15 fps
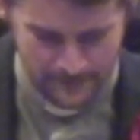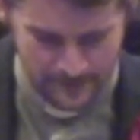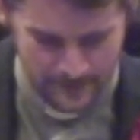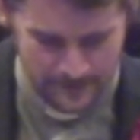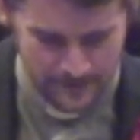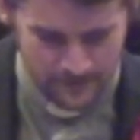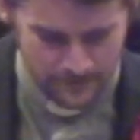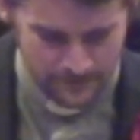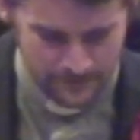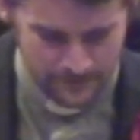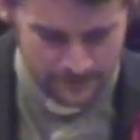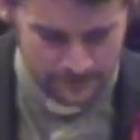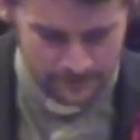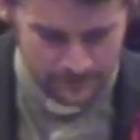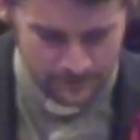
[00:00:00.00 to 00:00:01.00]
Can you
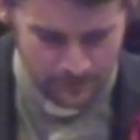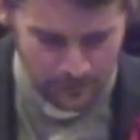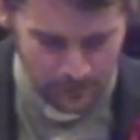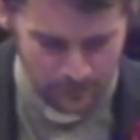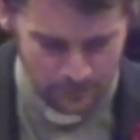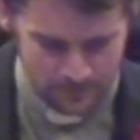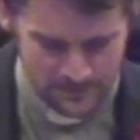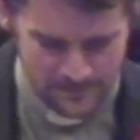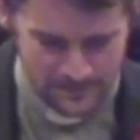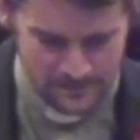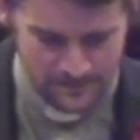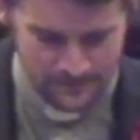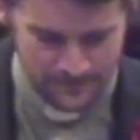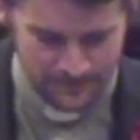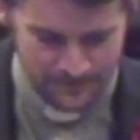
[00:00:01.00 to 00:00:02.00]
feel Paul's
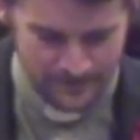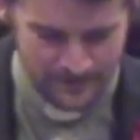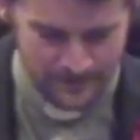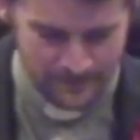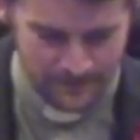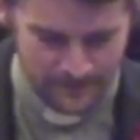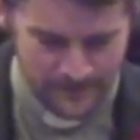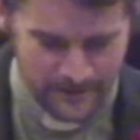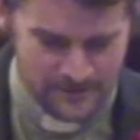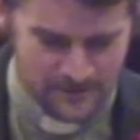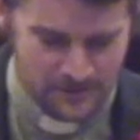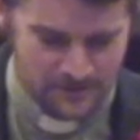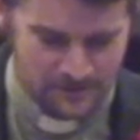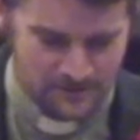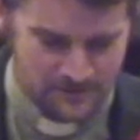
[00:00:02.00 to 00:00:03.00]

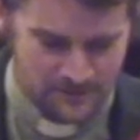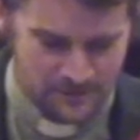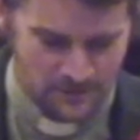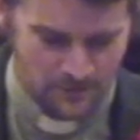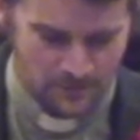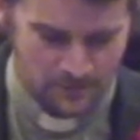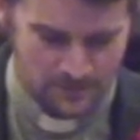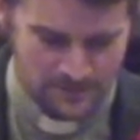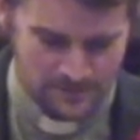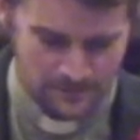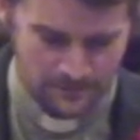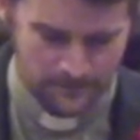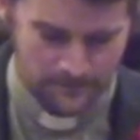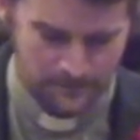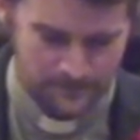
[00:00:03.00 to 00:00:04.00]
affection towards
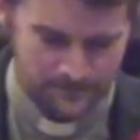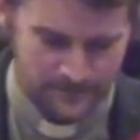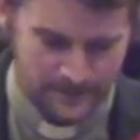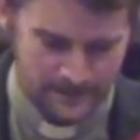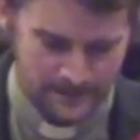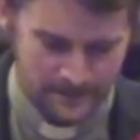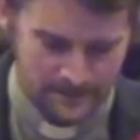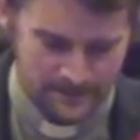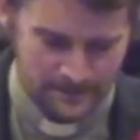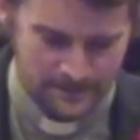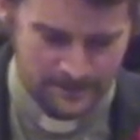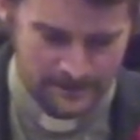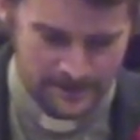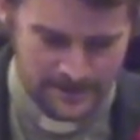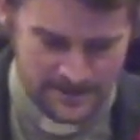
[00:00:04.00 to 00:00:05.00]
them?
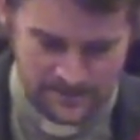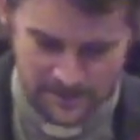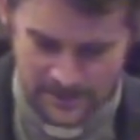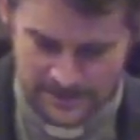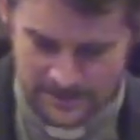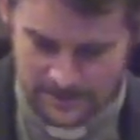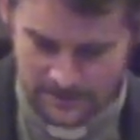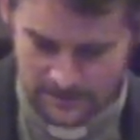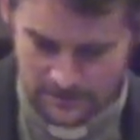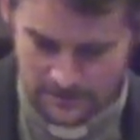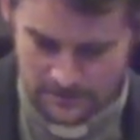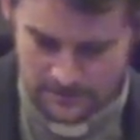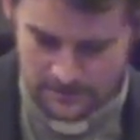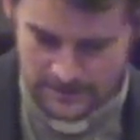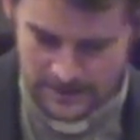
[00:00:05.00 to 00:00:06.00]
He speaks to
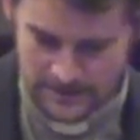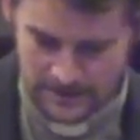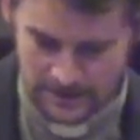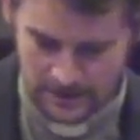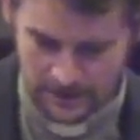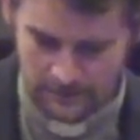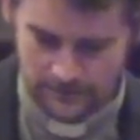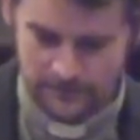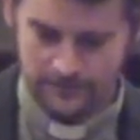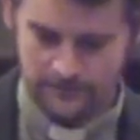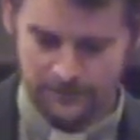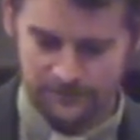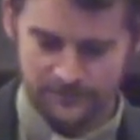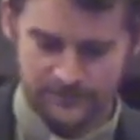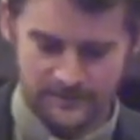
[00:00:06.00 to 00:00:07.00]
them in love
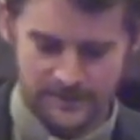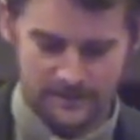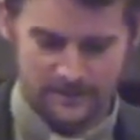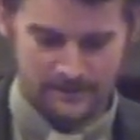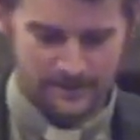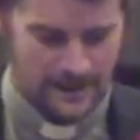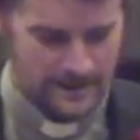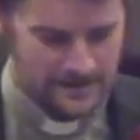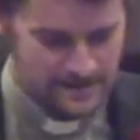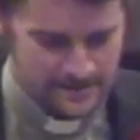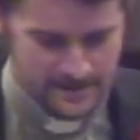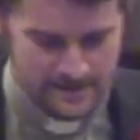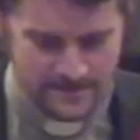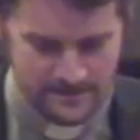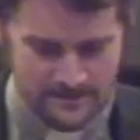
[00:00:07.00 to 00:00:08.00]
and he
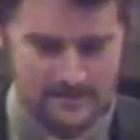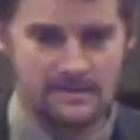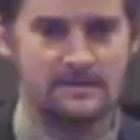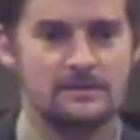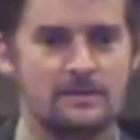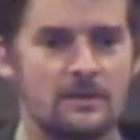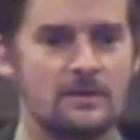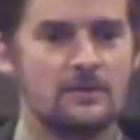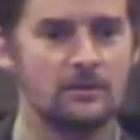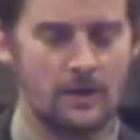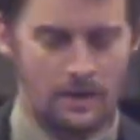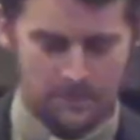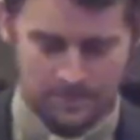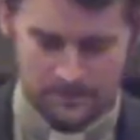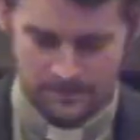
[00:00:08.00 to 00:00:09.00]
seeks to stir
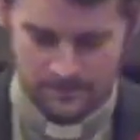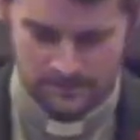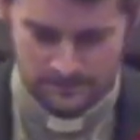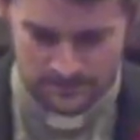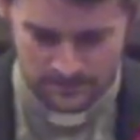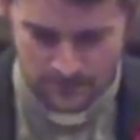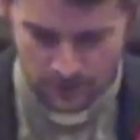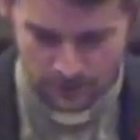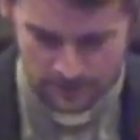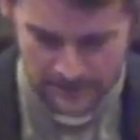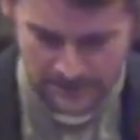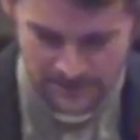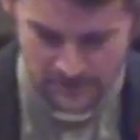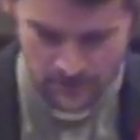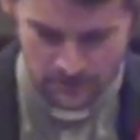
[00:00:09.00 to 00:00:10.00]
up godly
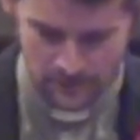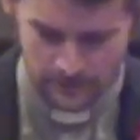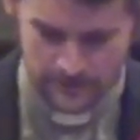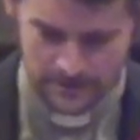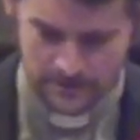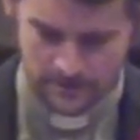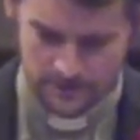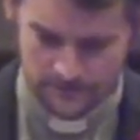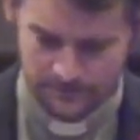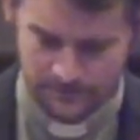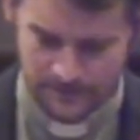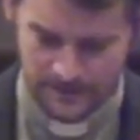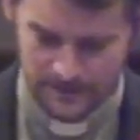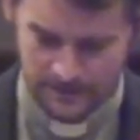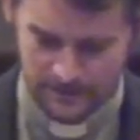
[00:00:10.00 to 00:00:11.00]
sorrow in them
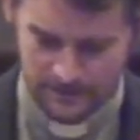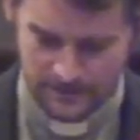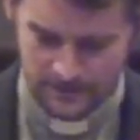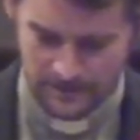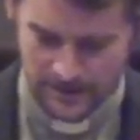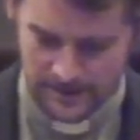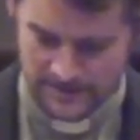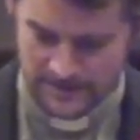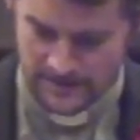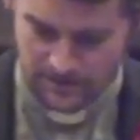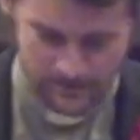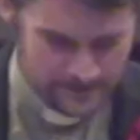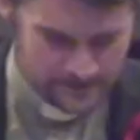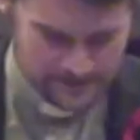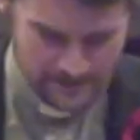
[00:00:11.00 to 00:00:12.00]
as he,
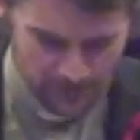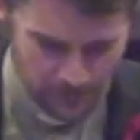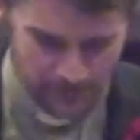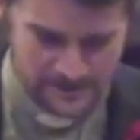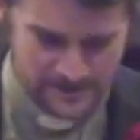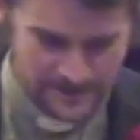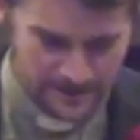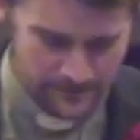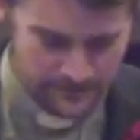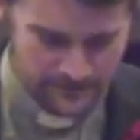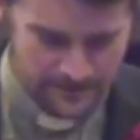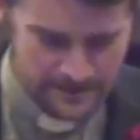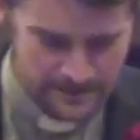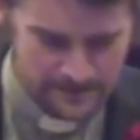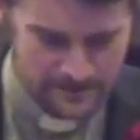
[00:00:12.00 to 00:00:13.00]
as he points out
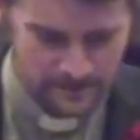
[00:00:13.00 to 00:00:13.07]
things